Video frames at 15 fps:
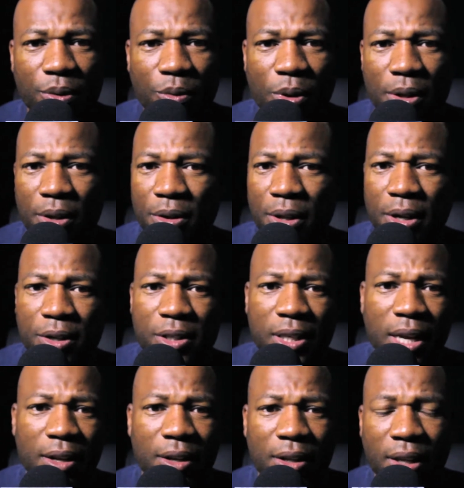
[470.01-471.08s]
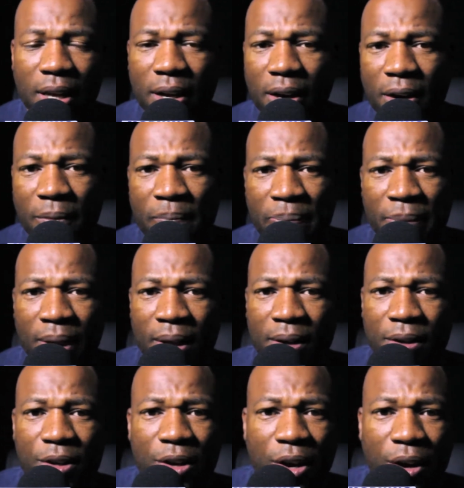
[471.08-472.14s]
whether they're selling their
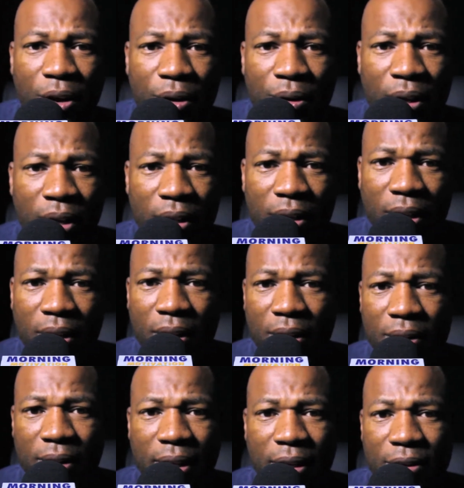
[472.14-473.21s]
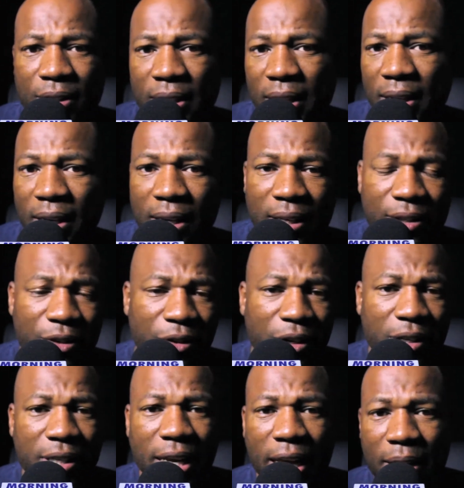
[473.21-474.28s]
CDs or
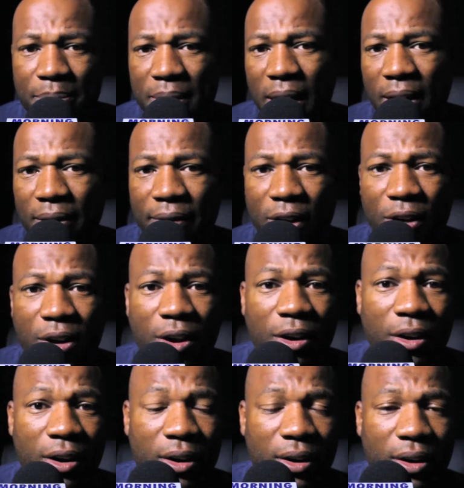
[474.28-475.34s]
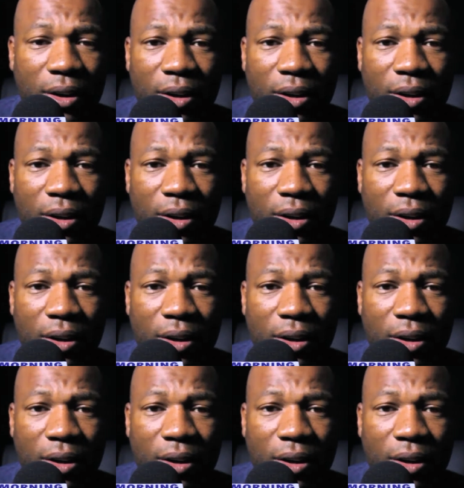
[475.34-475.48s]
their tapes out of their car,